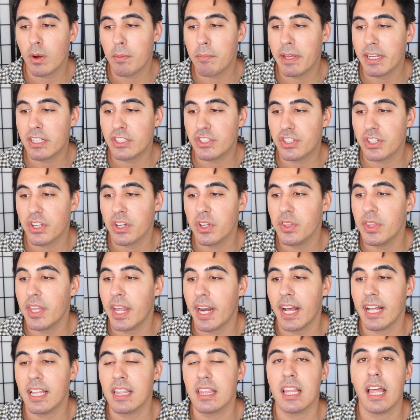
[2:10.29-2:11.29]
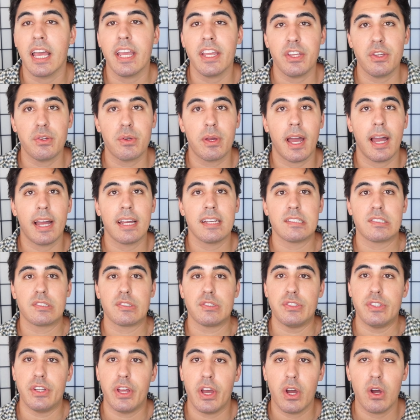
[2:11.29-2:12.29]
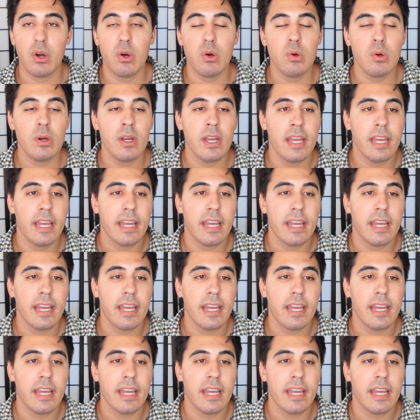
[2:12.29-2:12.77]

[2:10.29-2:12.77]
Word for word: to make sure that I let you guys know